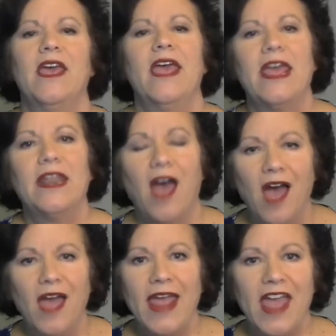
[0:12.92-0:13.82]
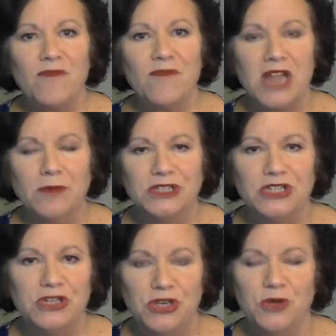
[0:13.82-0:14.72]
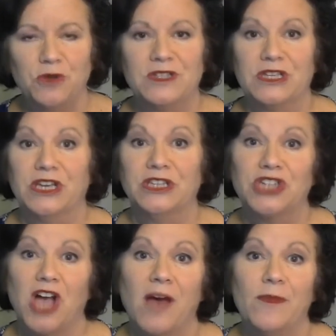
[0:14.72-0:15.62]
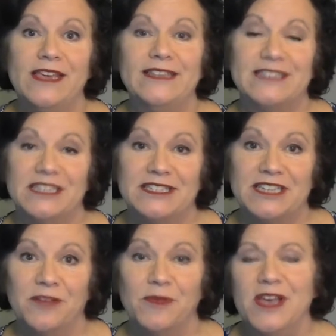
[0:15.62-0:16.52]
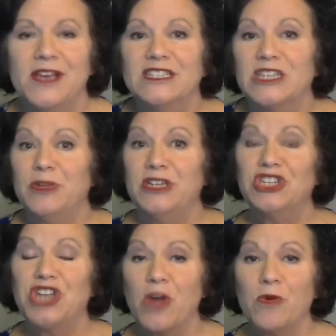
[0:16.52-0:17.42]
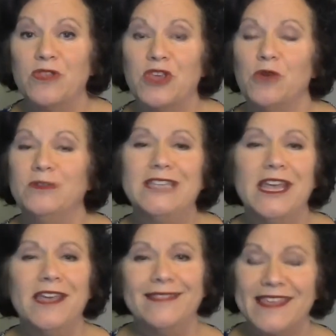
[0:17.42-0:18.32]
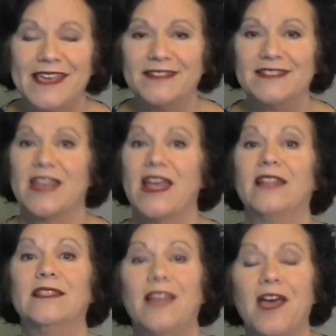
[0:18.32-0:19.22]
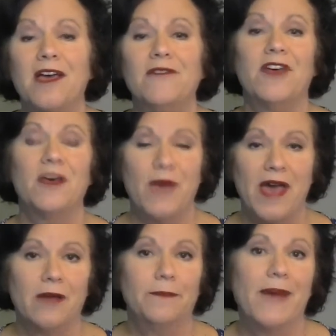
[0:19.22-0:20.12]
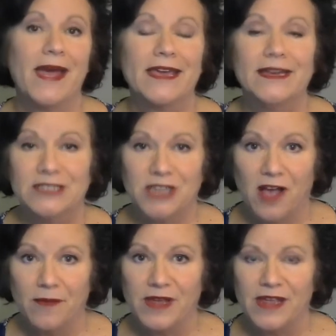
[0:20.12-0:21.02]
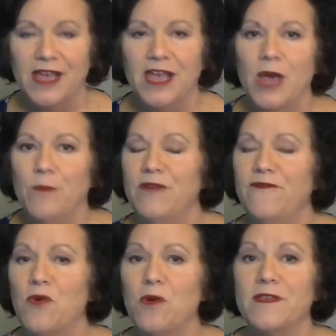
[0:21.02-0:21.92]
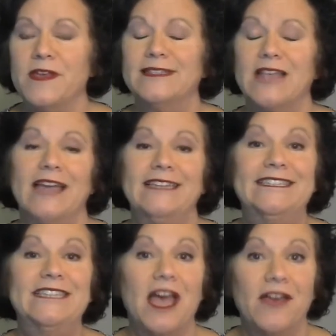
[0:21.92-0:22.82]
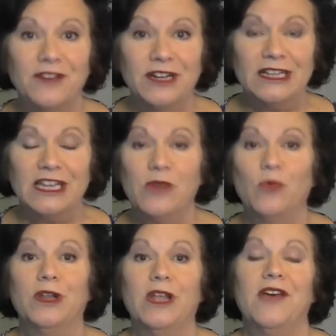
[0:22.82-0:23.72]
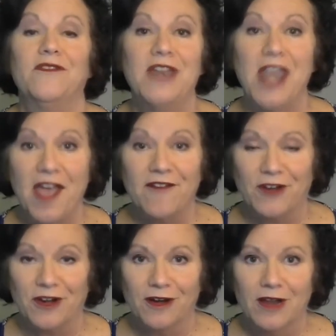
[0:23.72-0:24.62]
and I have been able to use the Kajabi system. So I'm going to share with you 10 things that I love about my Kajabi. Before this, I definitely would have never